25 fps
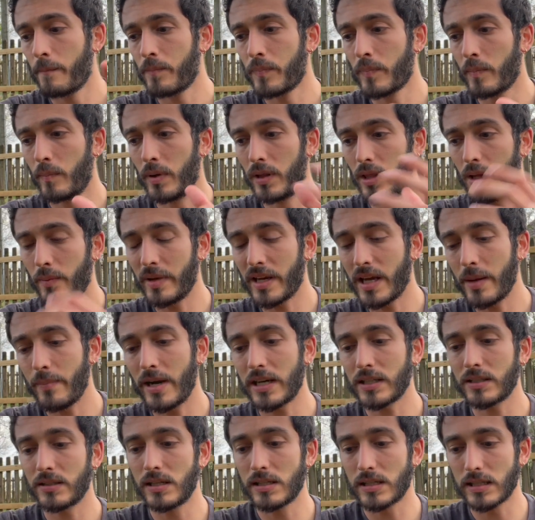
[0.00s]
But let me get
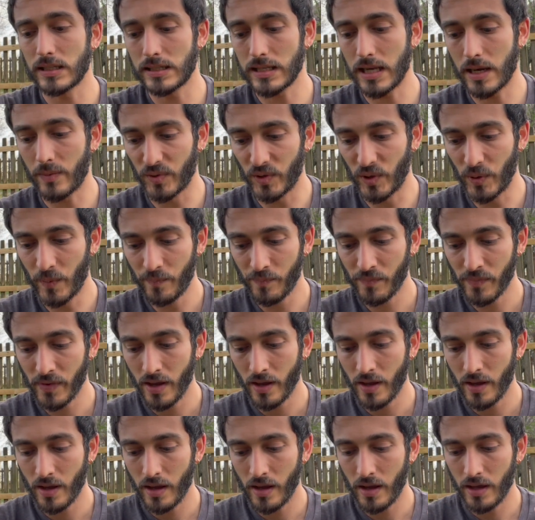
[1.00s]
back to this example.
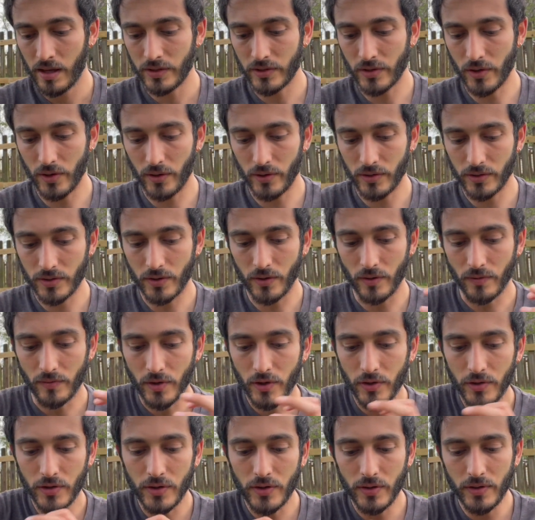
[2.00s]
So if
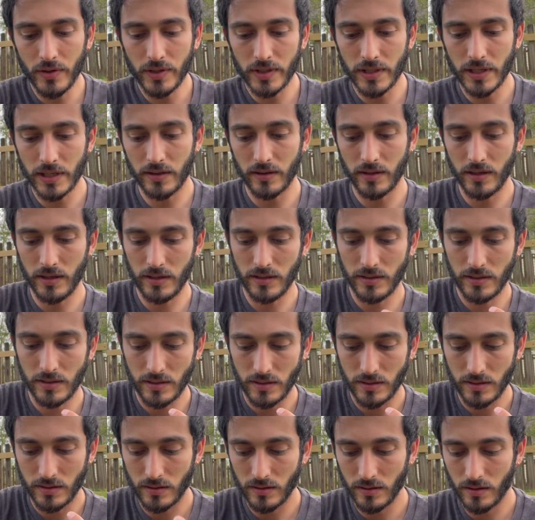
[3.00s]
you're using
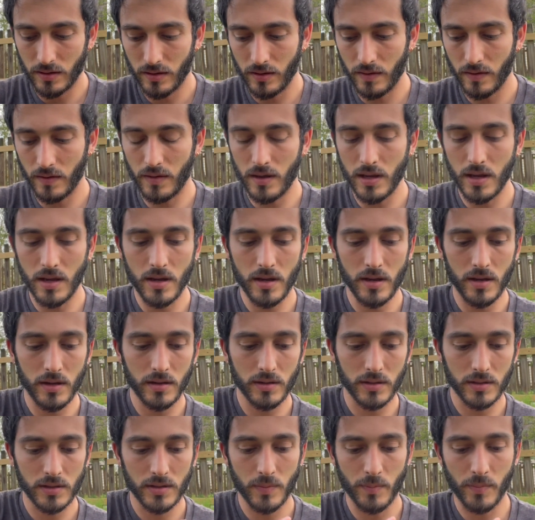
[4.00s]

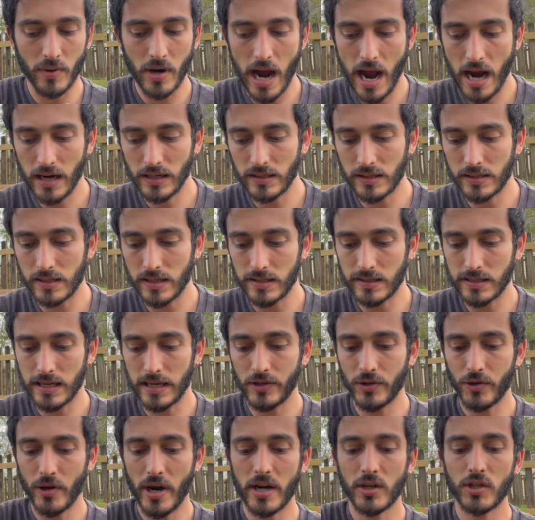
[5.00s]
these practices and
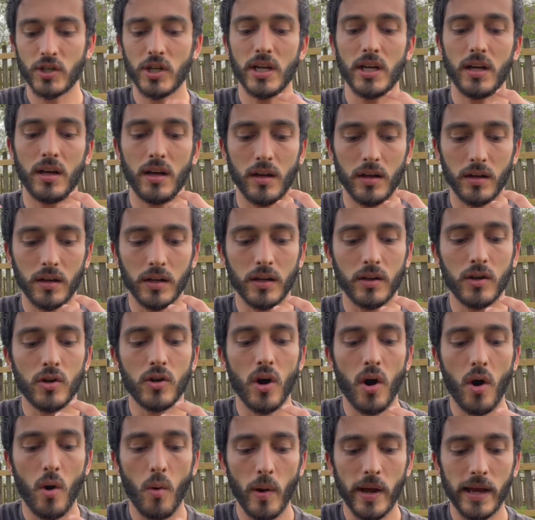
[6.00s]
you're actually
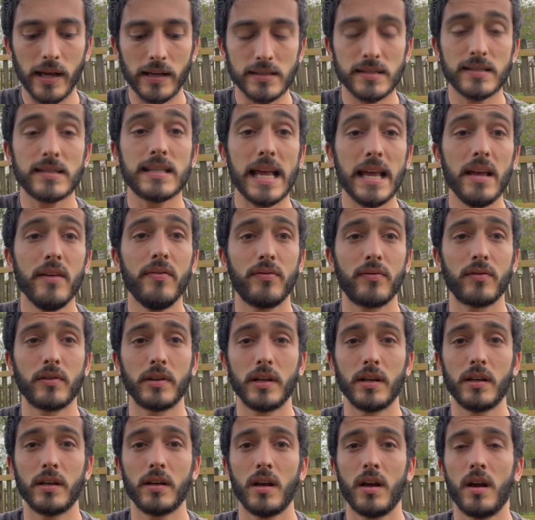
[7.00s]
going
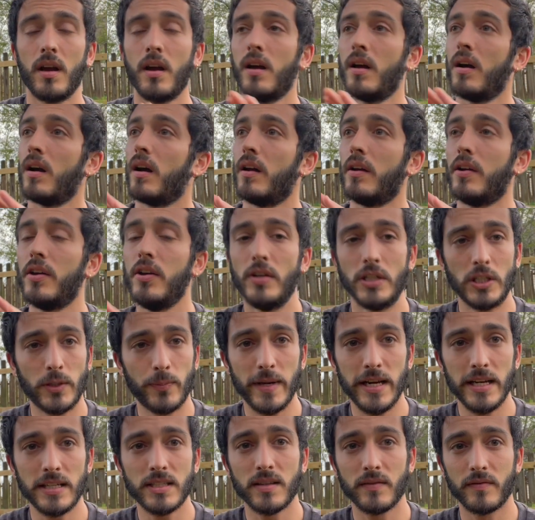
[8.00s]
safely, a huge
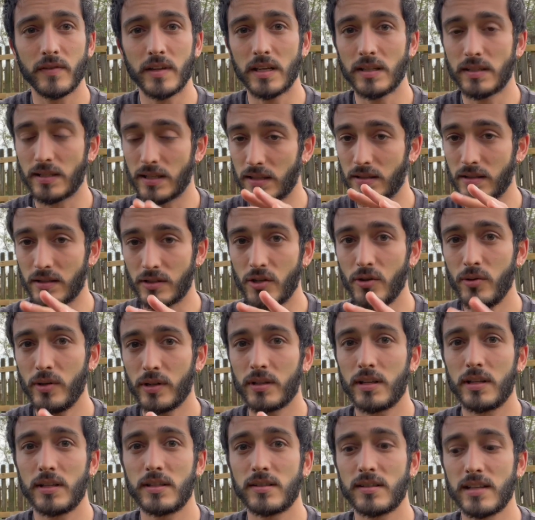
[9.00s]
piece of this is
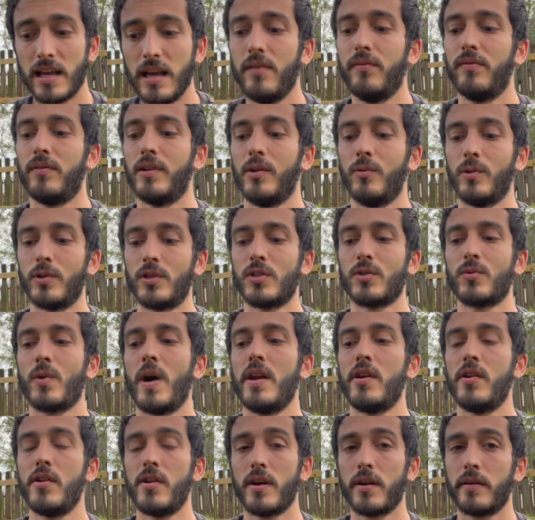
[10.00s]
doing this safely, which is why
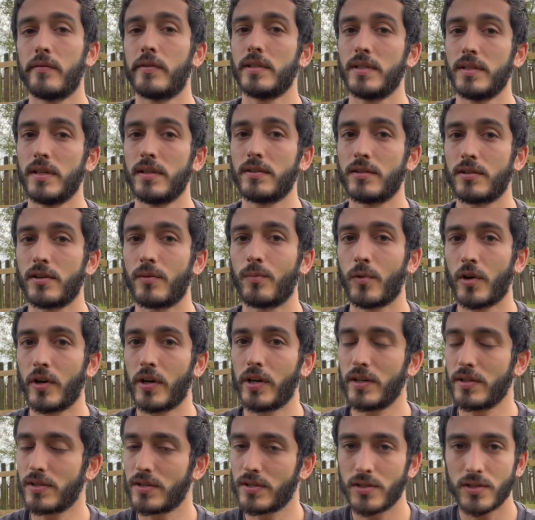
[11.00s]
nervous system
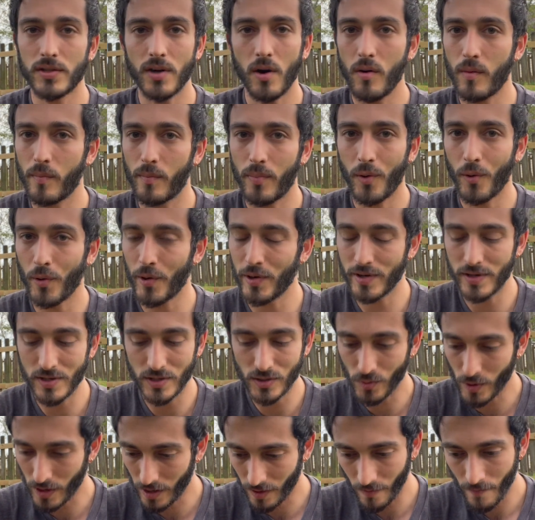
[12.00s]
work is so important as
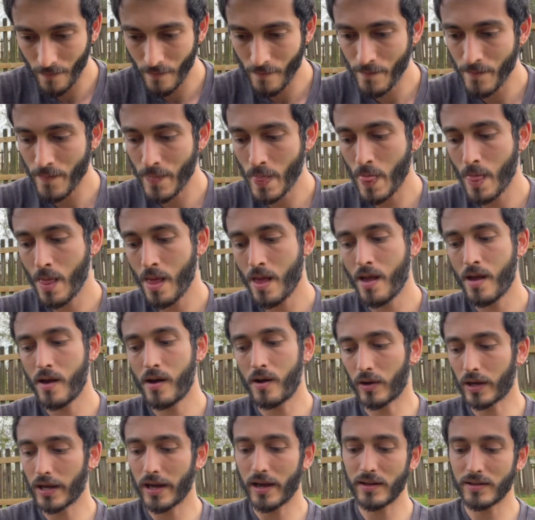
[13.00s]
well.
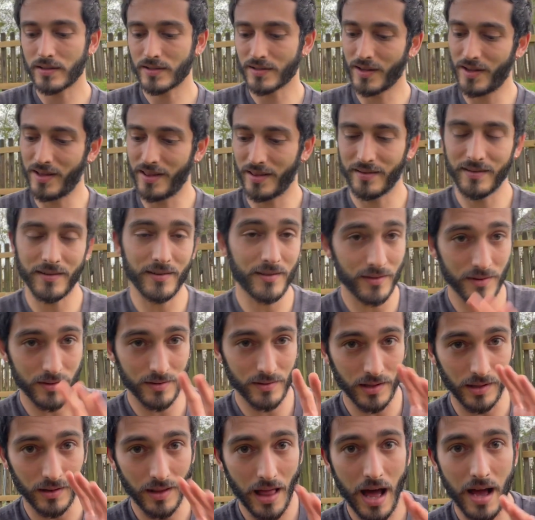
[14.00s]
Okay, so there's
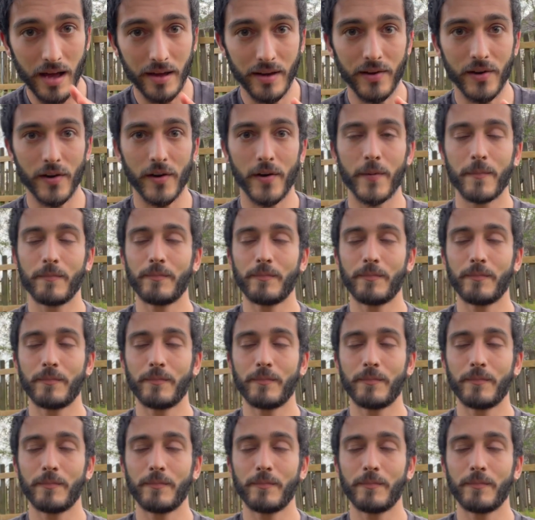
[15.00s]
a lot here.